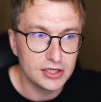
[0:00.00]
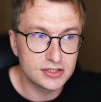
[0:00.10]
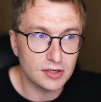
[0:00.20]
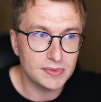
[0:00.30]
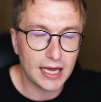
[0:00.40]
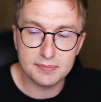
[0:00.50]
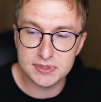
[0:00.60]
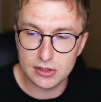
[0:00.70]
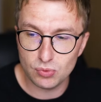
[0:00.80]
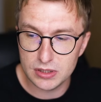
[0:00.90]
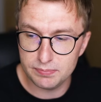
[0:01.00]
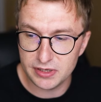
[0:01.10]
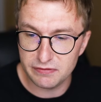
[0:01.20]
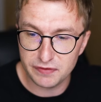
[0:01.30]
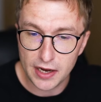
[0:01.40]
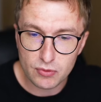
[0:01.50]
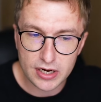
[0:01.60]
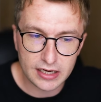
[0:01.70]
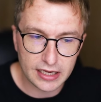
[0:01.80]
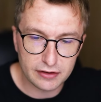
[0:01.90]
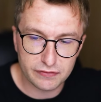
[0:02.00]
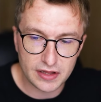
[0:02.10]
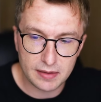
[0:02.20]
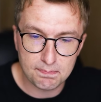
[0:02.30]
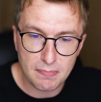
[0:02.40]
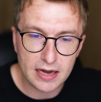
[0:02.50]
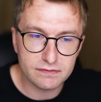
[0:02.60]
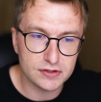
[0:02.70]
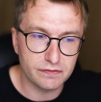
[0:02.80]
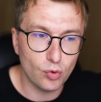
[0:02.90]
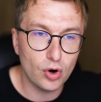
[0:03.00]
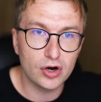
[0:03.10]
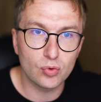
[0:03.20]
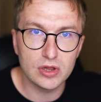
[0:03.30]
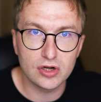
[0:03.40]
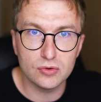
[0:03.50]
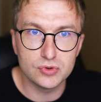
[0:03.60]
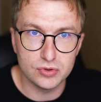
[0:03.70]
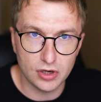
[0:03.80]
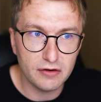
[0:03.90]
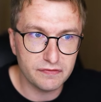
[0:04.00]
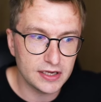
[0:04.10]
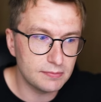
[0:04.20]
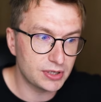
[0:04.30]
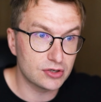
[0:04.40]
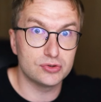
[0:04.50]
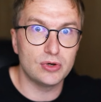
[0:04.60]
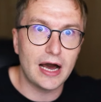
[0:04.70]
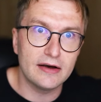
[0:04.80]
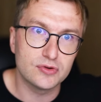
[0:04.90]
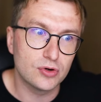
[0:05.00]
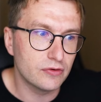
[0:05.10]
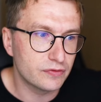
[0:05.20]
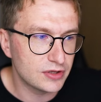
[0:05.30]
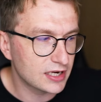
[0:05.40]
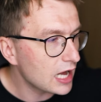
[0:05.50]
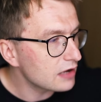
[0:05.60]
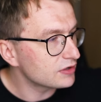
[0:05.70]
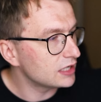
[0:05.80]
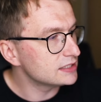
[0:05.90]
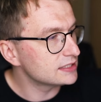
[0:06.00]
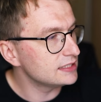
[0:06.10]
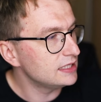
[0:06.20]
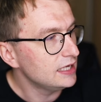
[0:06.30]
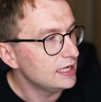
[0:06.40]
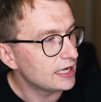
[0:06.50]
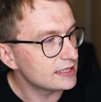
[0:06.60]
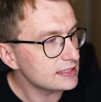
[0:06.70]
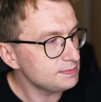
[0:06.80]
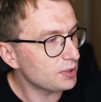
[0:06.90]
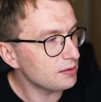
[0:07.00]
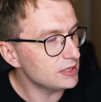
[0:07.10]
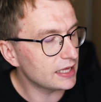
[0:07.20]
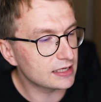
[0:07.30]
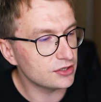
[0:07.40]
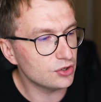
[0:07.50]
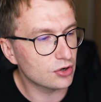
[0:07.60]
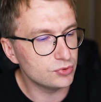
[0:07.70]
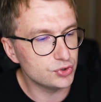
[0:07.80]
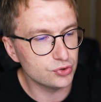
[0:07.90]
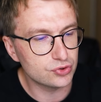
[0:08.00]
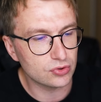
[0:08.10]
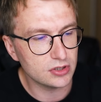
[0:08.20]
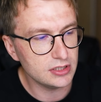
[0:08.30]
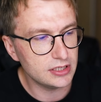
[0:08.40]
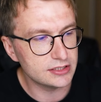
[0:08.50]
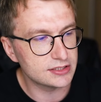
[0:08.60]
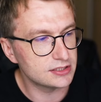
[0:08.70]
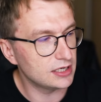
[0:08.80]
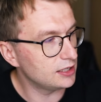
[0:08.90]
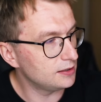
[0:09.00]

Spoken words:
Sometimes they will be fearing if the months of work will go to nothing because you have to go through the governance, and that's probably, like, you know, Neutron is